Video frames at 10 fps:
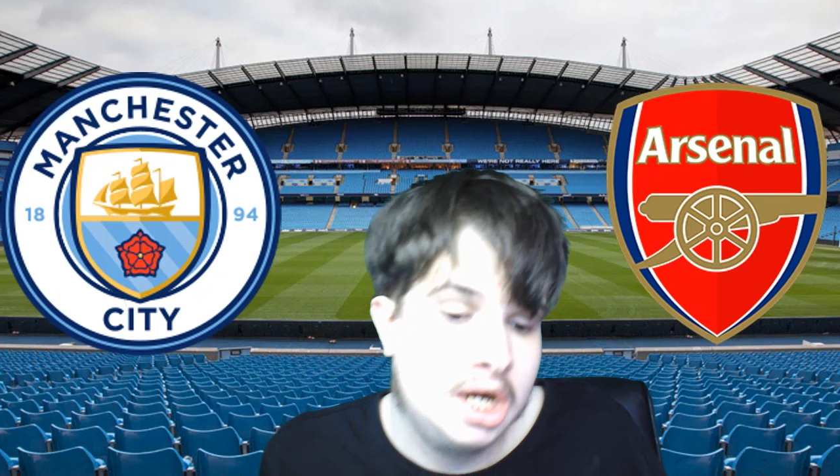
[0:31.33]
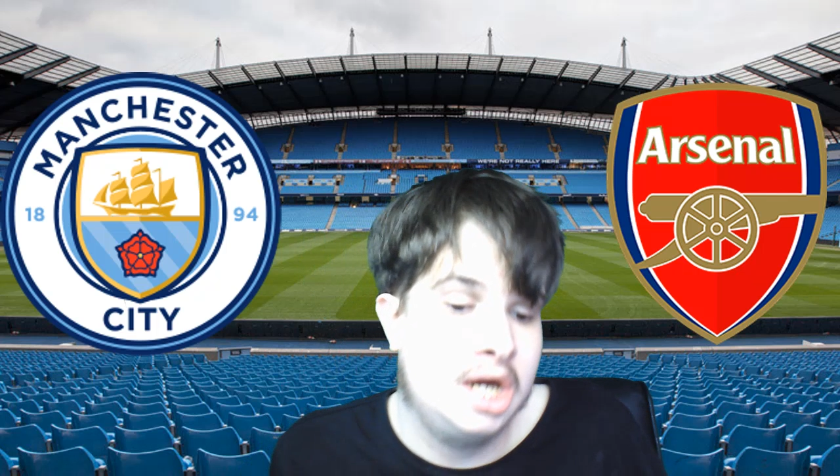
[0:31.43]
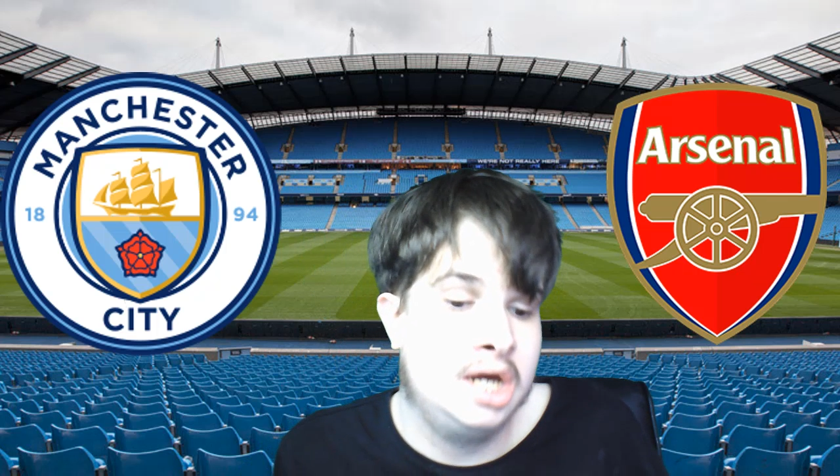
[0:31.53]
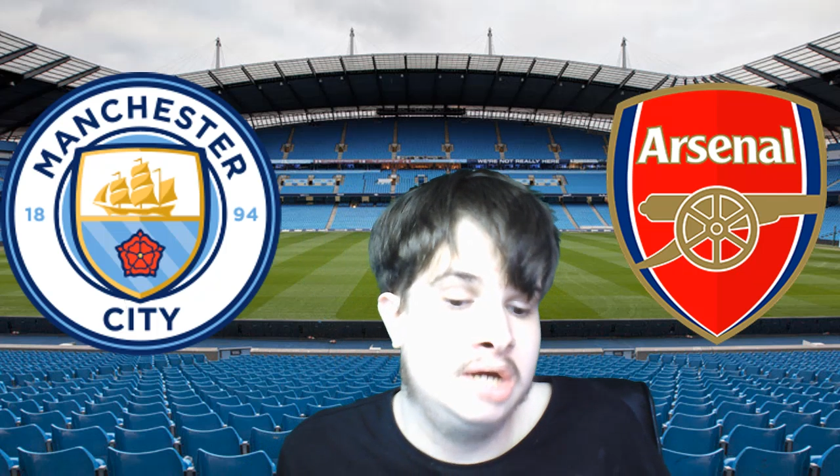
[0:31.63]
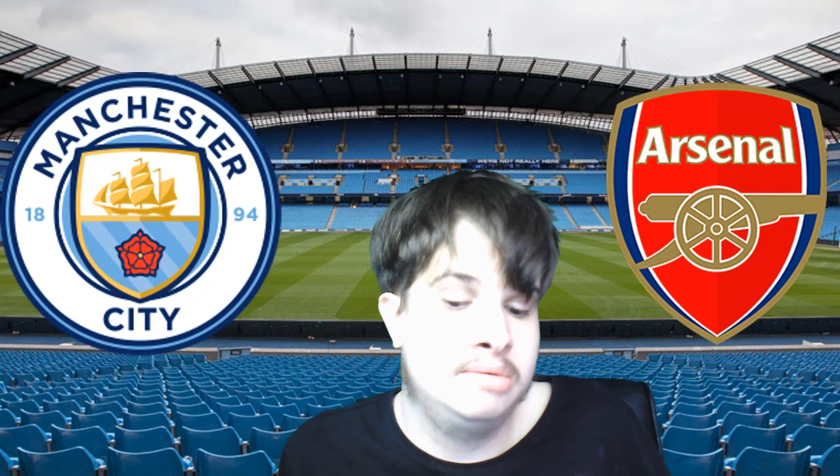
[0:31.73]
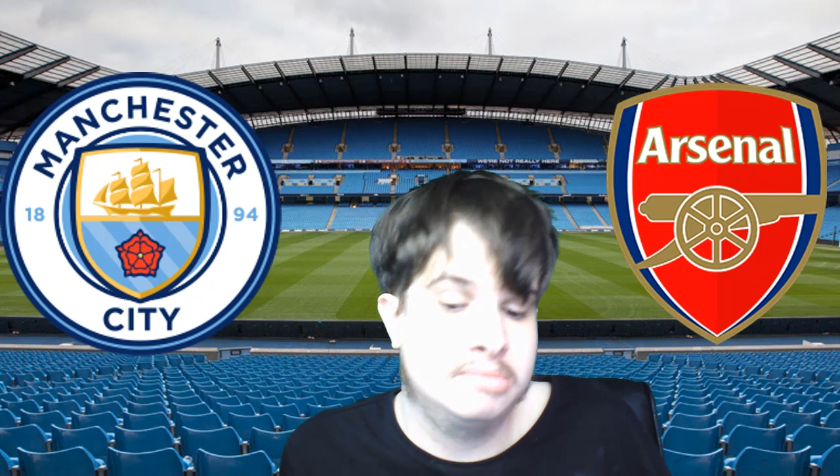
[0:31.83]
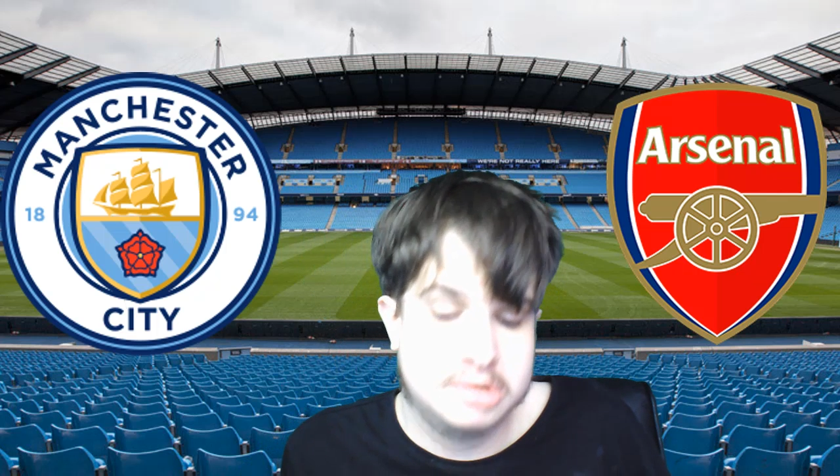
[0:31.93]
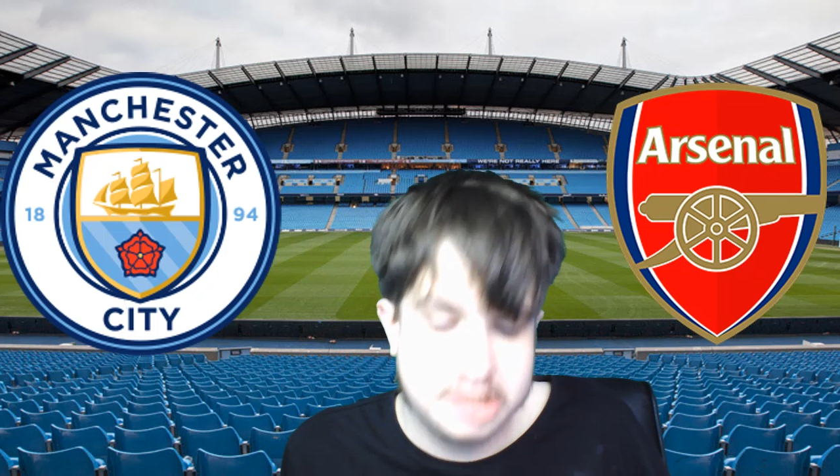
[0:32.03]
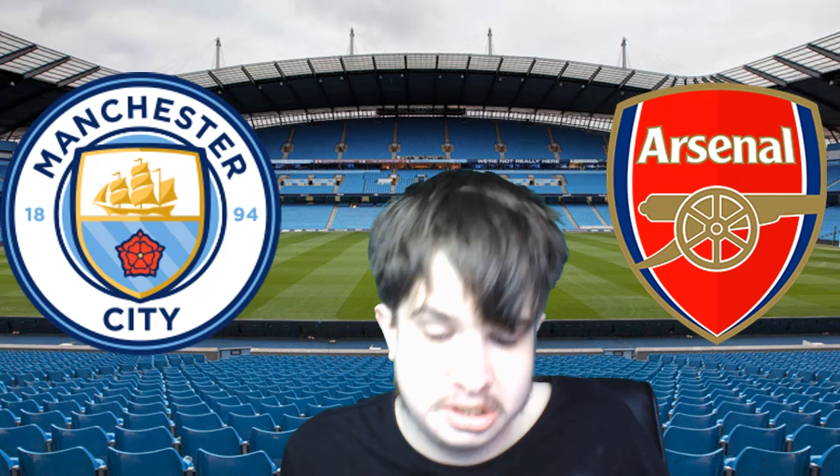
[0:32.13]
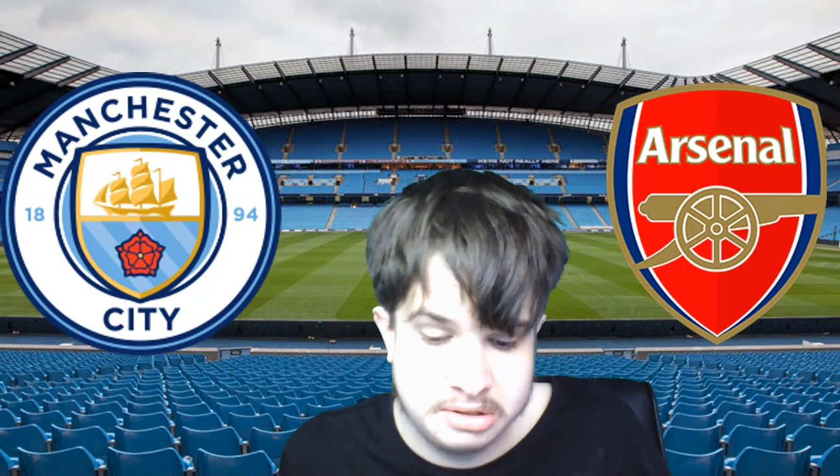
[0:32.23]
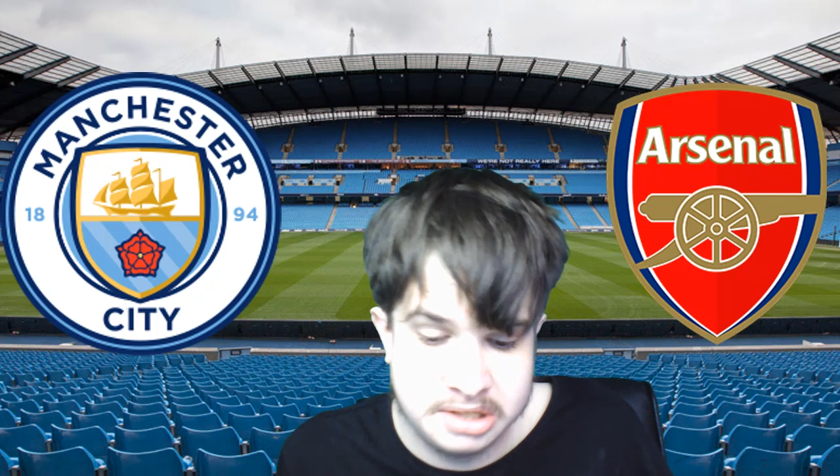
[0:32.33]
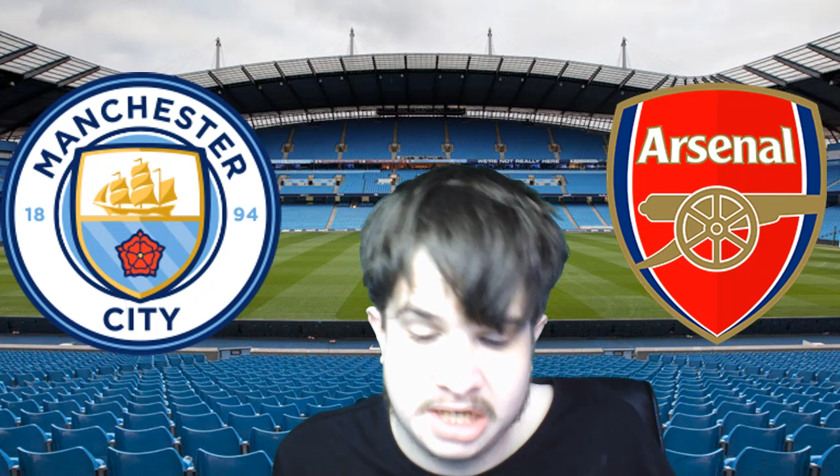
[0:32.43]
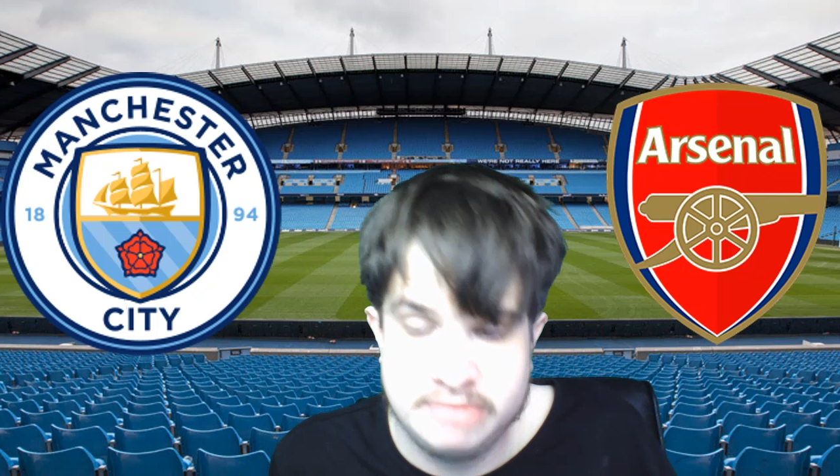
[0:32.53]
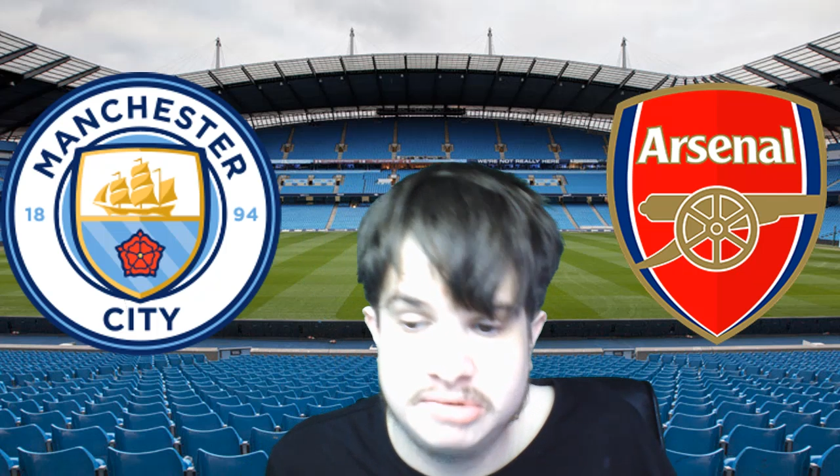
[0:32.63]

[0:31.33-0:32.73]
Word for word: um, including their